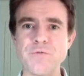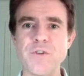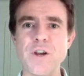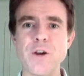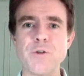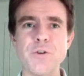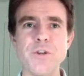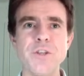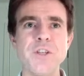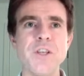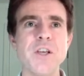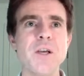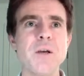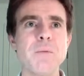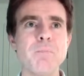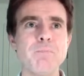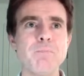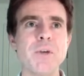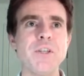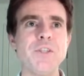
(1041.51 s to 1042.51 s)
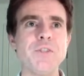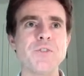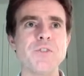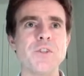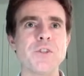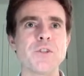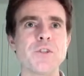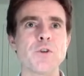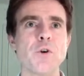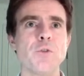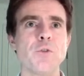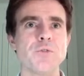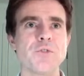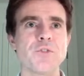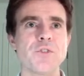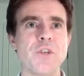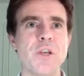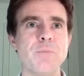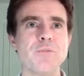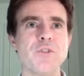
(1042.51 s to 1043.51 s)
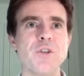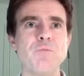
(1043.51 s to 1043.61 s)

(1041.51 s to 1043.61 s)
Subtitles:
very basic concept.